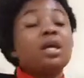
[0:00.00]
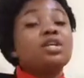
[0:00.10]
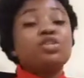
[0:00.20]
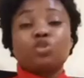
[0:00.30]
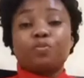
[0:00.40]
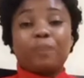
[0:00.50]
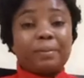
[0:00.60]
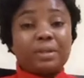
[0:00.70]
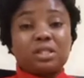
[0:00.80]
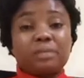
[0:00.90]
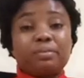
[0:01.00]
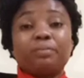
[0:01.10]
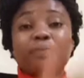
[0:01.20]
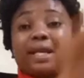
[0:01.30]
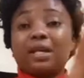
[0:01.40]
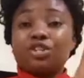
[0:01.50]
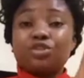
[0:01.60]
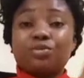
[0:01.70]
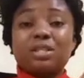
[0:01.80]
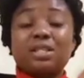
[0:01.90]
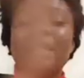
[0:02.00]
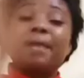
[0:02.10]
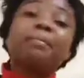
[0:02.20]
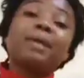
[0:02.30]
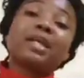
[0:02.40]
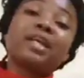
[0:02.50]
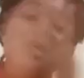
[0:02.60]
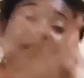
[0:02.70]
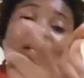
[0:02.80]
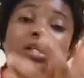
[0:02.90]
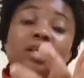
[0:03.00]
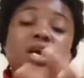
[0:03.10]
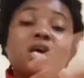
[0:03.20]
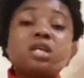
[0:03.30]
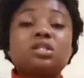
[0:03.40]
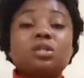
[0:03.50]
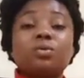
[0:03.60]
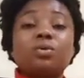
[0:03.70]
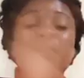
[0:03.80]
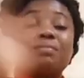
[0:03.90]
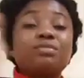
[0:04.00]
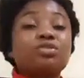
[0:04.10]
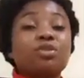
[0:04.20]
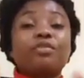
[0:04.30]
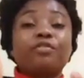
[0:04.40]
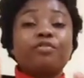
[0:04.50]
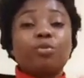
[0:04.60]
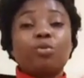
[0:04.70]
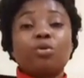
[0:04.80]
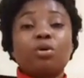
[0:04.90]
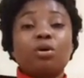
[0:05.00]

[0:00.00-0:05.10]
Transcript: super busy, but by God's grace I am back again. So I'm sorry for